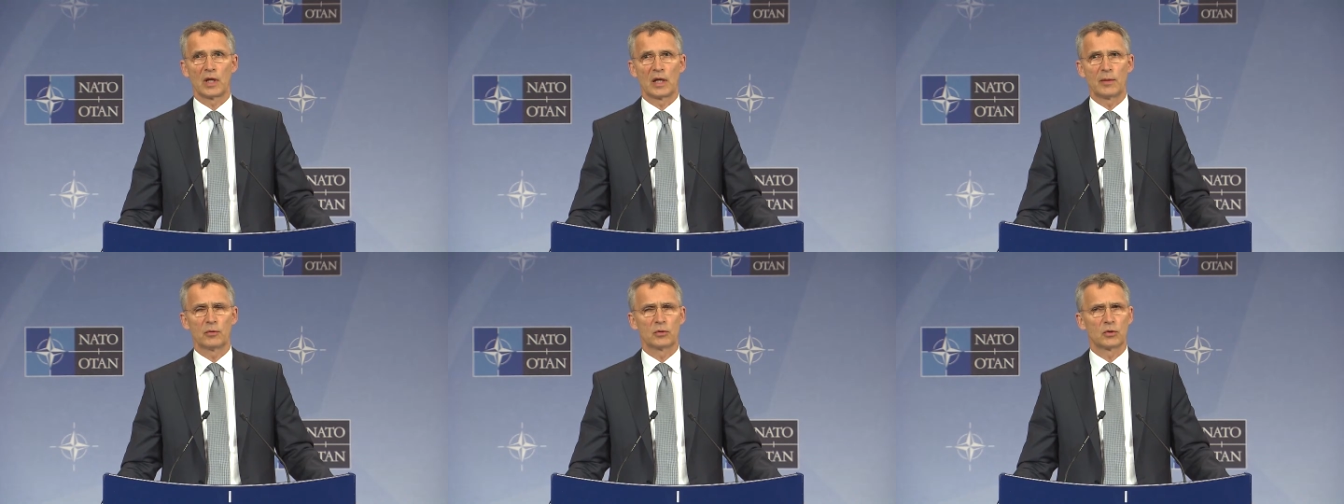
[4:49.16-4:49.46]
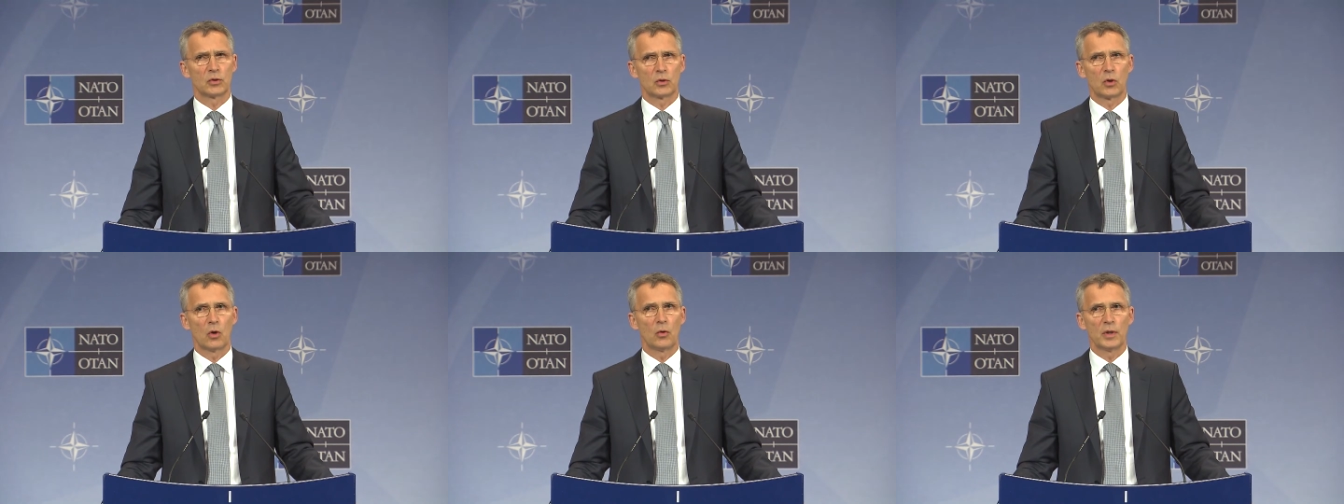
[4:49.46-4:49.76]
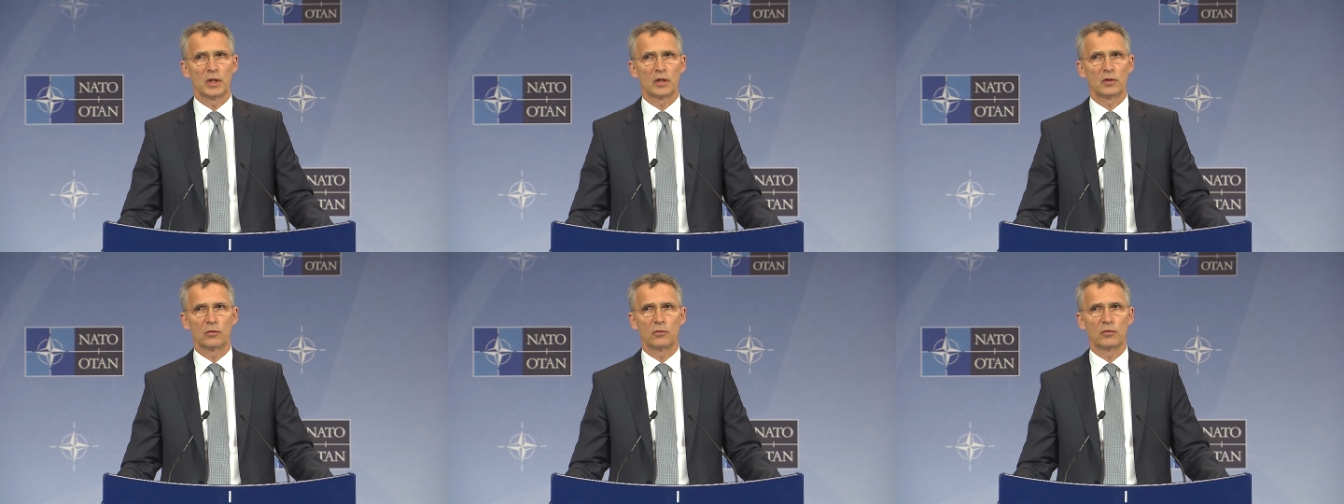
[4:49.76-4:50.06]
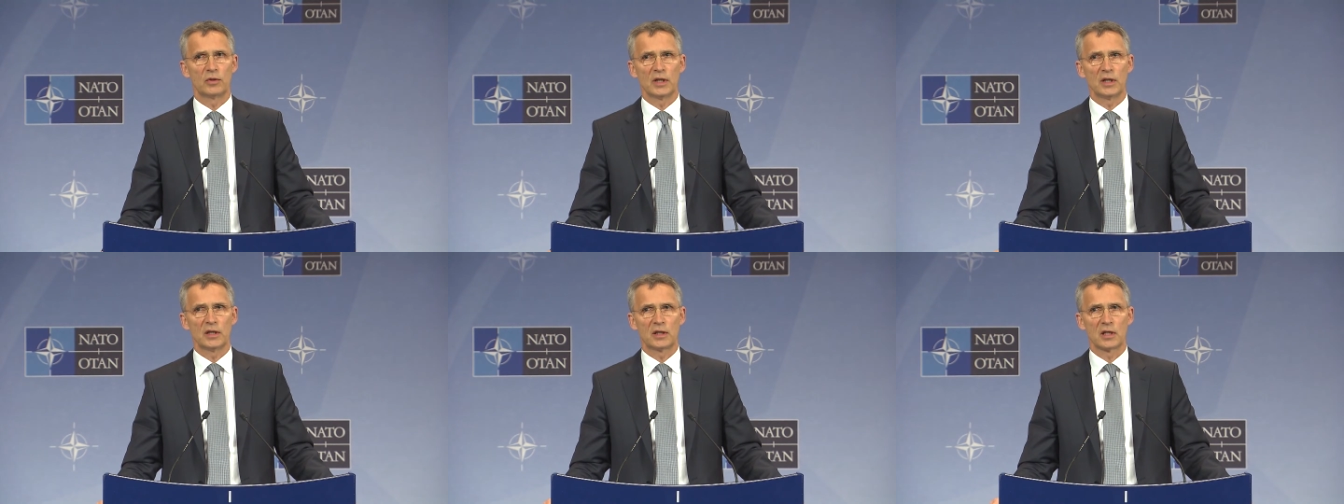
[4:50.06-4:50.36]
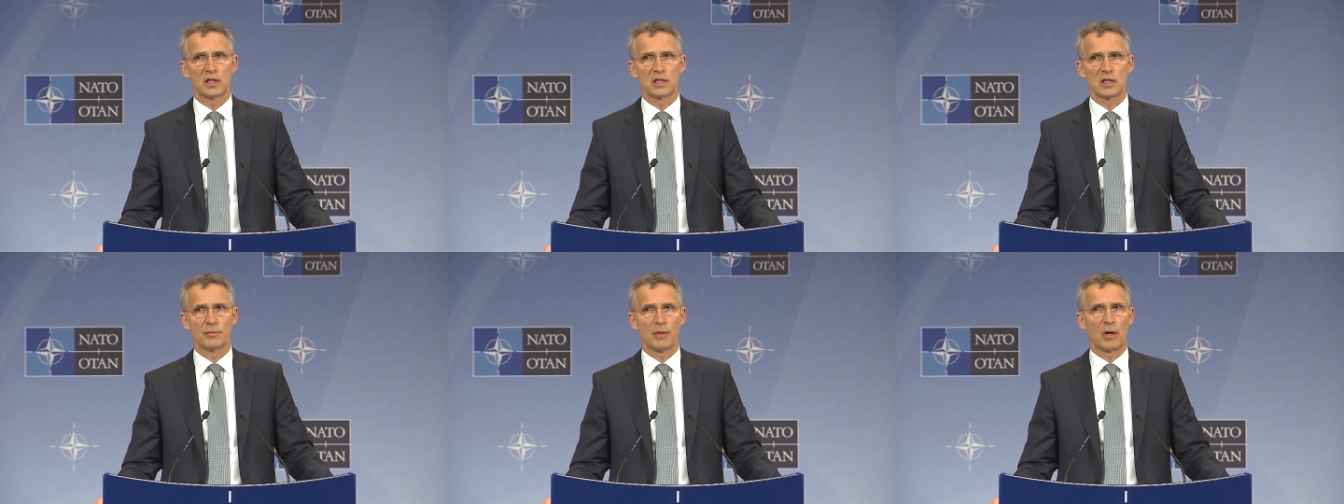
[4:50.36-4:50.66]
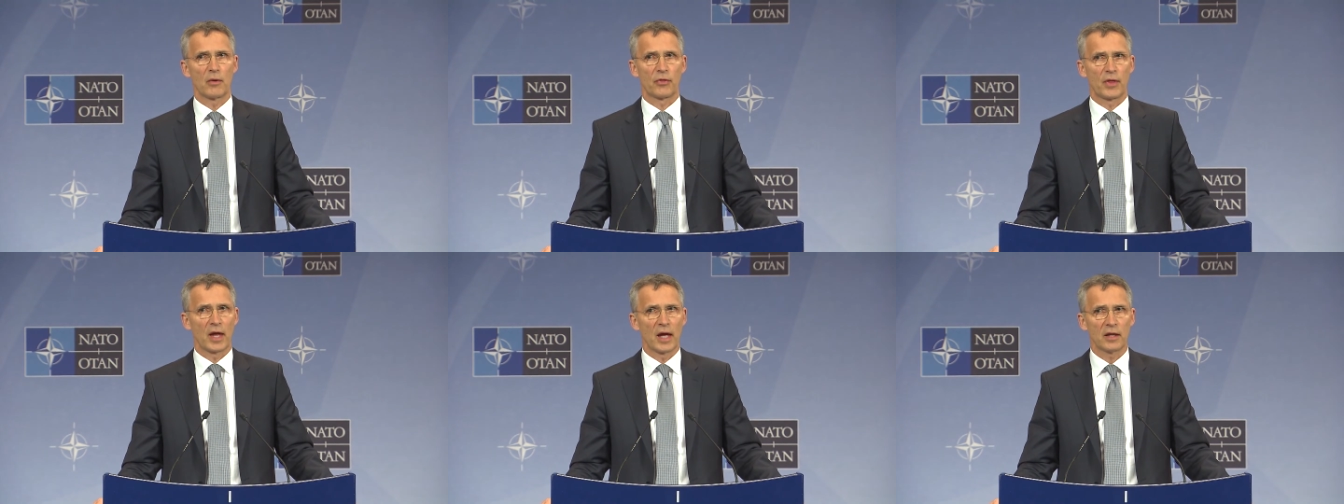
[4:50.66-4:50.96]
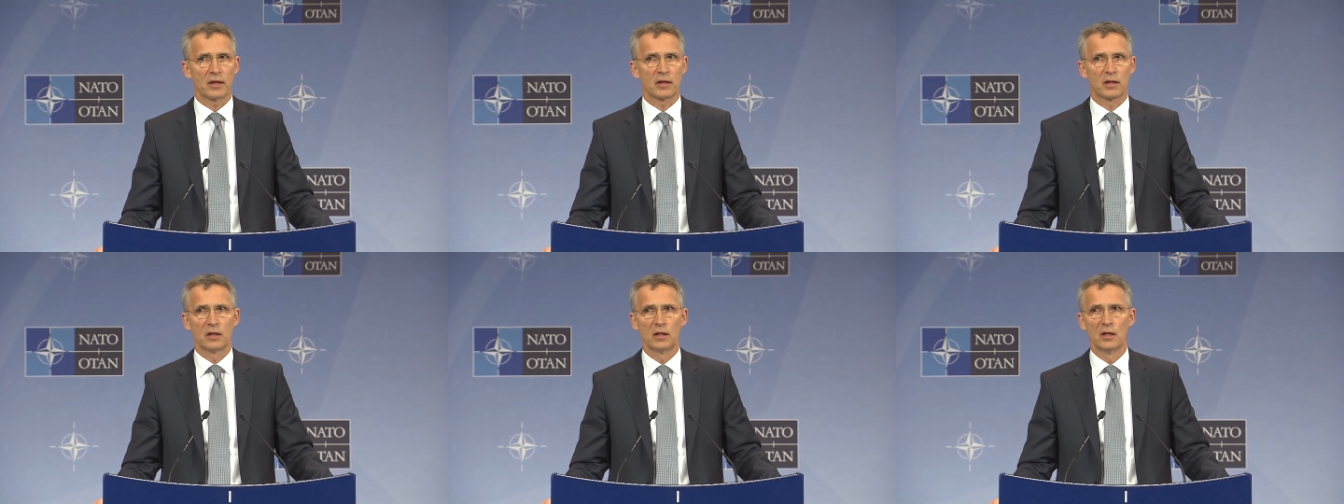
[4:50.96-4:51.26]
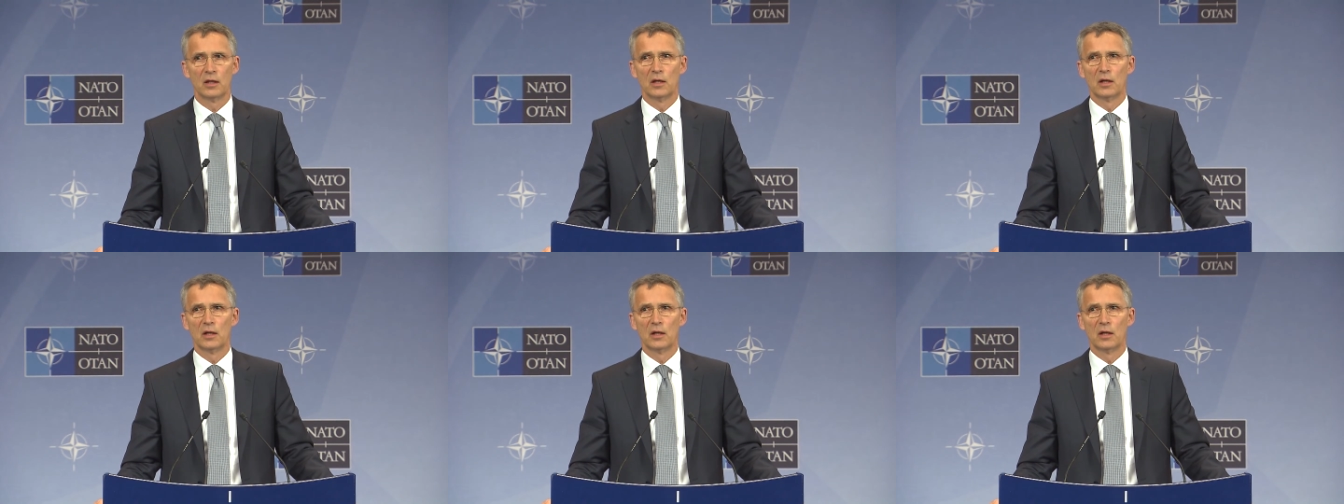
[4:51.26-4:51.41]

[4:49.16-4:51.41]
able to go into details about that.